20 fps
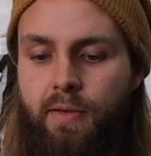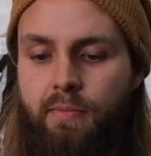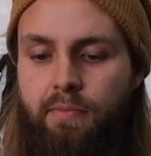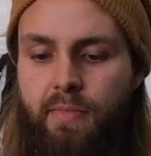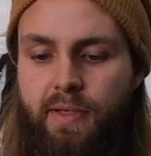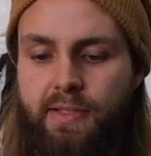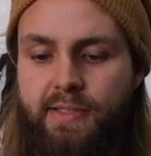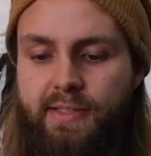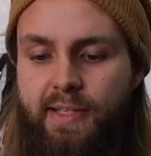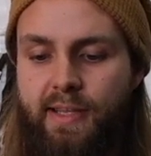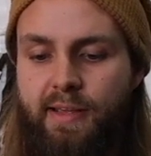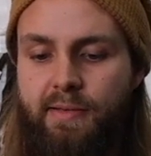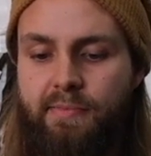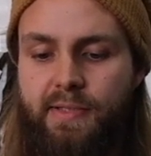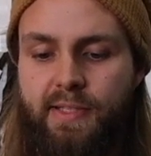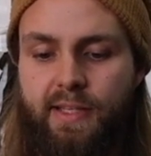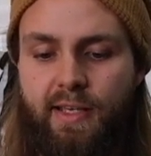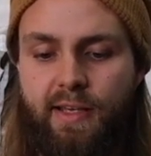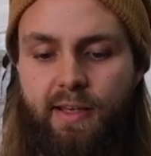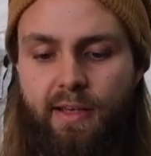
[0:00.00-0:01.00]
my
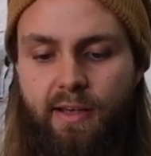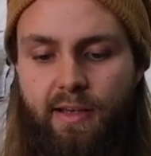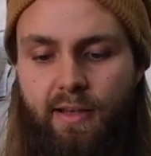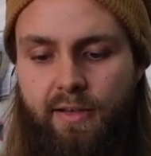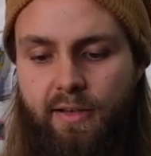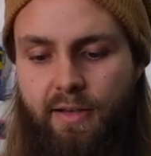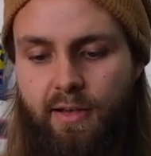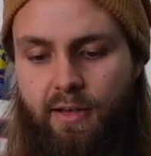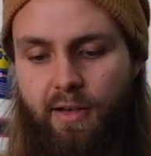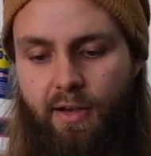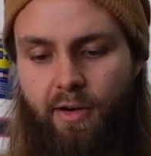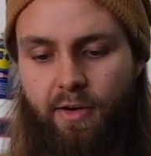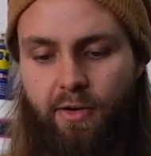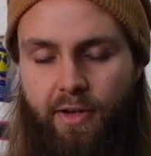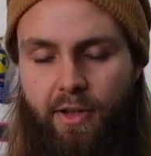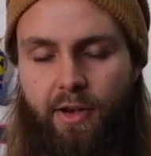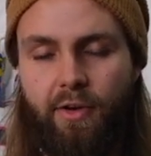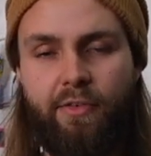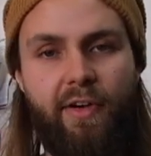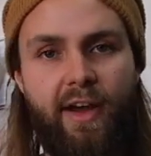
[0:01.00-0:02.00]
seams here
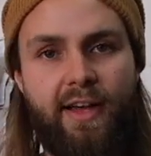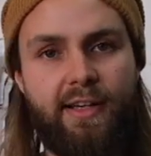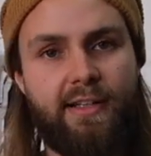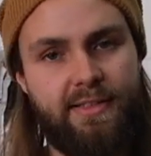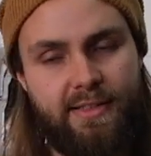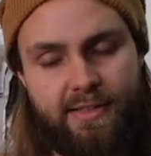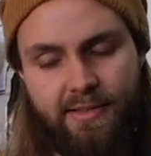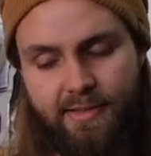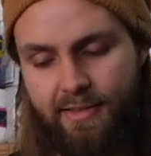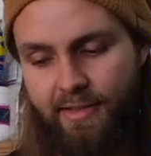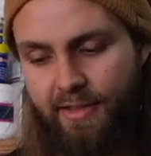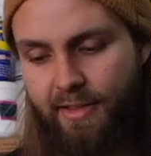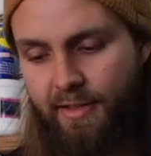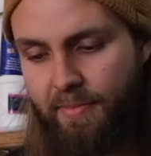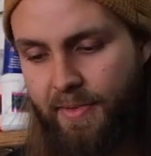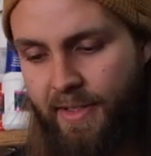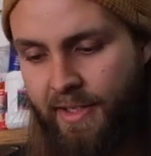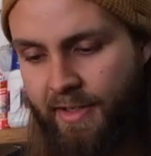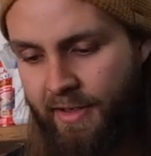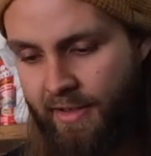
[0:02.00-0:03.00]
already off axis a little
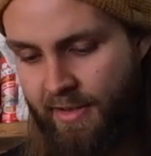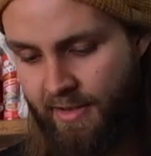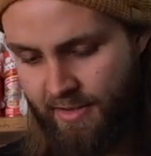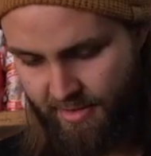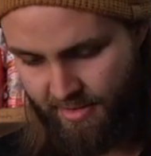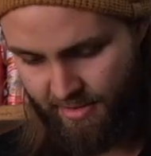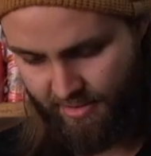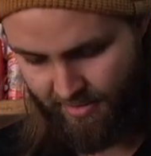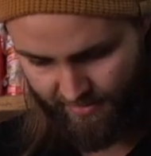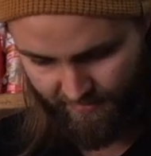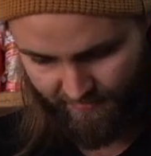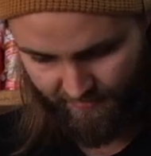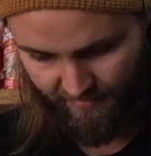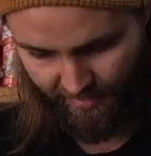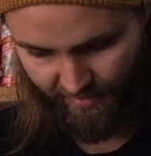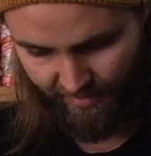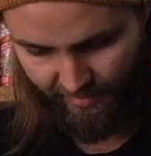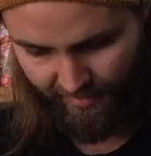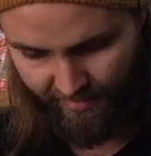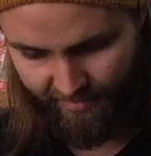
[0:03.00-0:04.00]
bit.
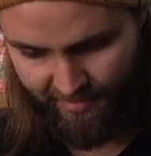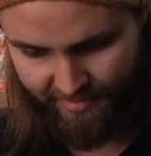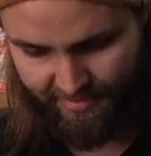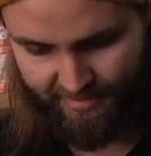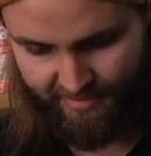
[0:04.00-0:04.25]
This